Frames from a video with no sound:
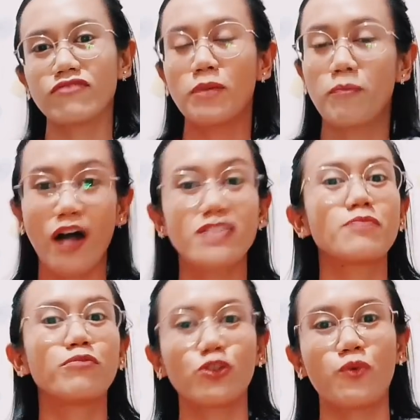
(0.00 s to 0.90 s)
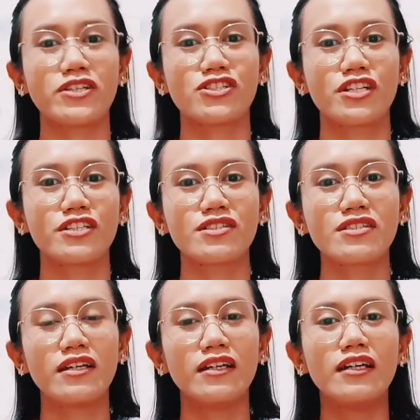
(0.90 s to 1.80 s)
the possible
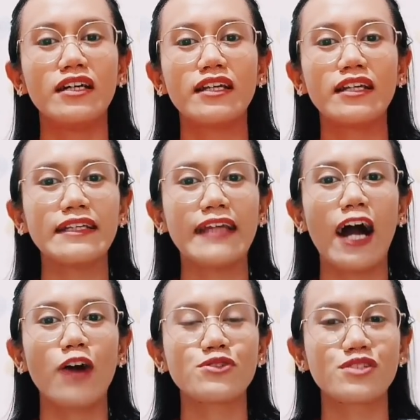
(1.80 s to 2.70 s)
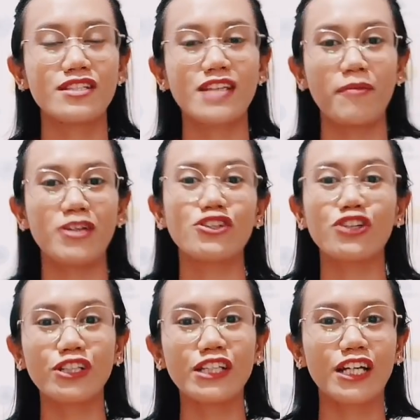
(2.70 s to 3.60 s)
questions. Now, since I mentioned
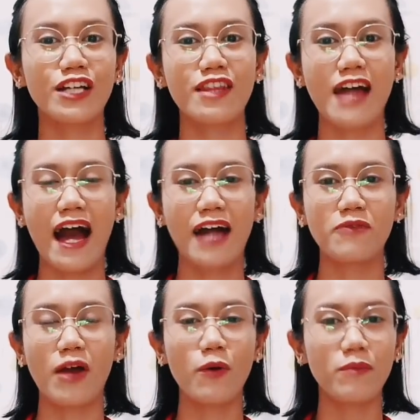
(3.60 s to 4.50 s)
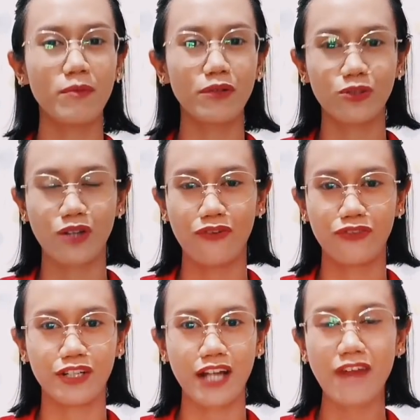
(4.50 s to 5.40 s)
earlier that I won't be able to
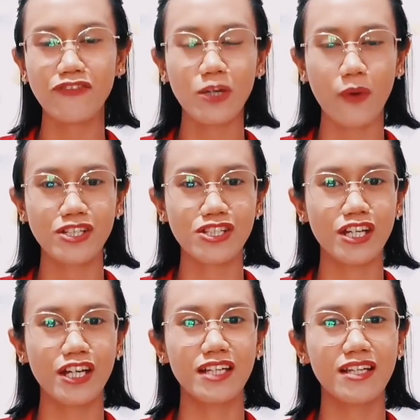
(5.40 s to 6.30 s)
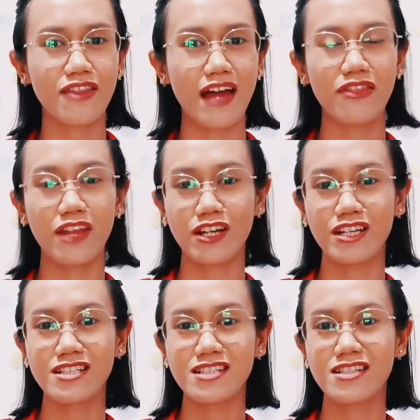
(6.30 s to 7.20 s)
cover every question that there
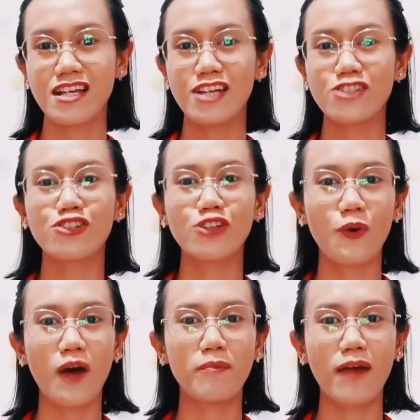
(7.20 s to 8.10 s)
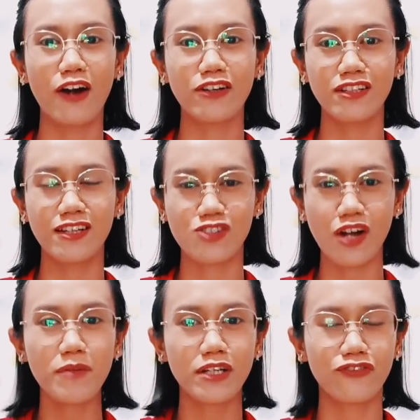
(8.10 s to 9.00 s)
is to know about
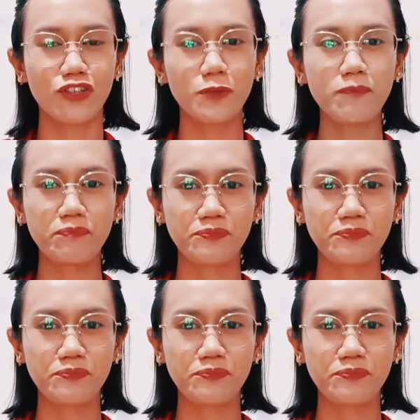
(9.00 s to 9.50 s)
job interview,